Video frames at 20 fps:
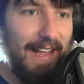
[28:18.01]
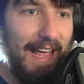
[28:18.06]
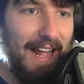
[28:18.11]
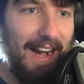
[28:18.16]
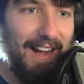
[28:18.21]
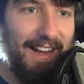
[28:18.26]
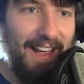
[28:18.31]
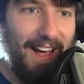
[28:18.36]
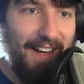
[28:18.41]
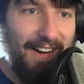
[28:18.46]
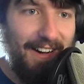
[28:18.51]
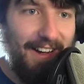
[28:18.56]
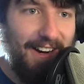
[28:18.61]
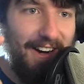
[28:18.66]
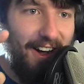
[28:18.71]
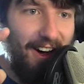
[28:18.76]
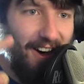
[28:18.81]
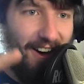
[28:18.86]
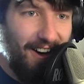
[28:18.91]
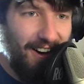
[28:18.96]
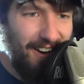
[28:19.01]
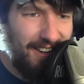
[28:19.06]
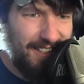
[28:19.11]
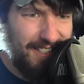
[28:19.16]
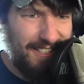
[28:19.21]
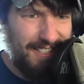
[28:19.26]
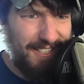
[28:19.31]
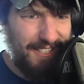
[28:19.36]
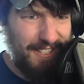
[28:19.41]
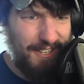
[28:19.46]
And I got an Og
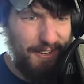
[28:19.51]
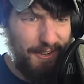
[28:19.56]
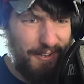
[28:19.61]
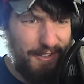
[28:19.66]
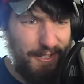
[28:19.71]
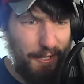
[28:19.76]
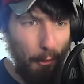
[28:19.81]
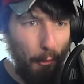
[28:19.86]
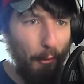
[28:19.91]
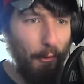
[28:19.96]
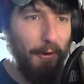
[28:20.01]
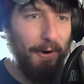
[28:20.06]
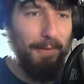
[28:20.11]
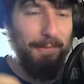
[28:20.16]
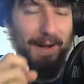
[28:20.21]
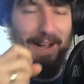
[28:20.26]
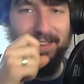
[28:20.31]
Storm.